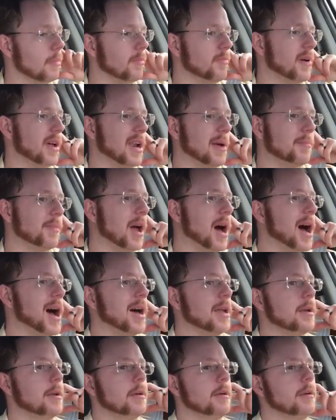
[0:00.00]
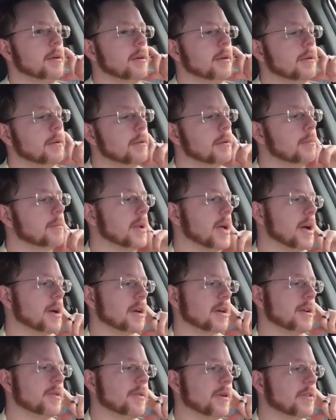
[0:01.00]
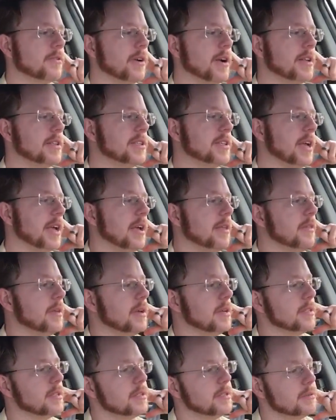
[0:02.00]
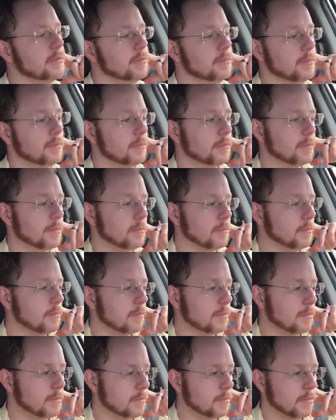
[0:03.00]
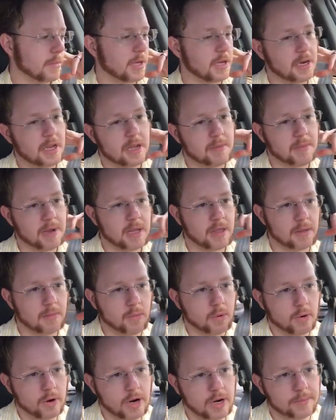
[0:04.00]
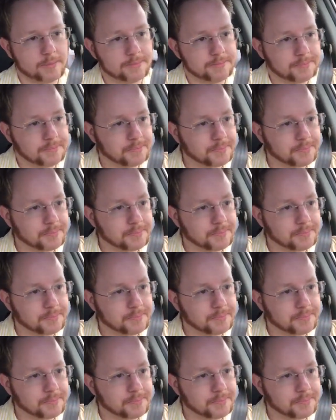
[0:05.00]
But I'm not. I'm not going to regret saying this. It hit me in the morning